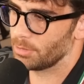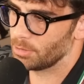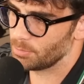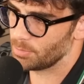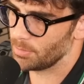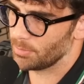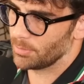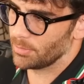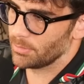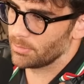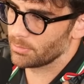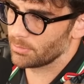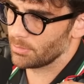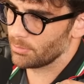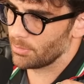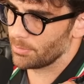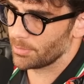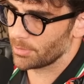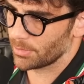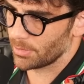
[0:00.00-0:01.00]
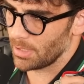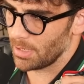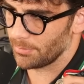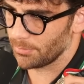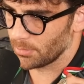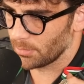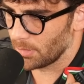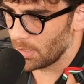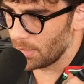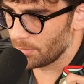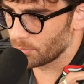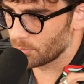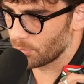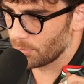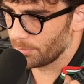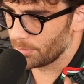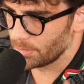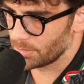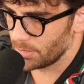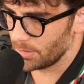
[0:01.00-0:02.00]
These people, 3 women are going to have their lives
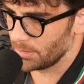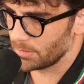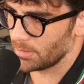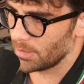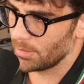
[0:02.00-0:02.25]
ruined because the entire